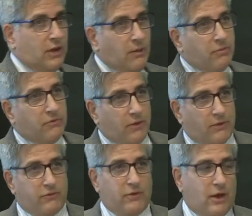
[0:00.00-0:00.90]
keep the
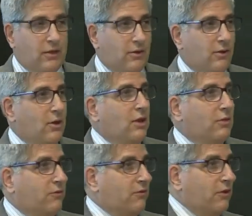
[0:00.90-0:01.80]
cells together,
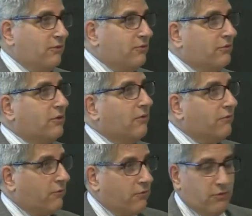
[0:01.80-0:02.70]
the cells just get
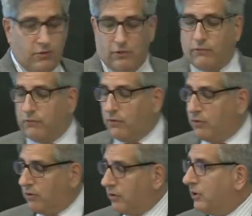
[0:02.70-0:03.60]
further and
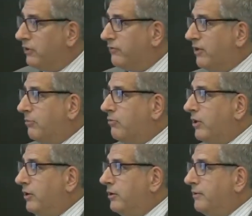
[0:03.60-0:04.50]
further separated.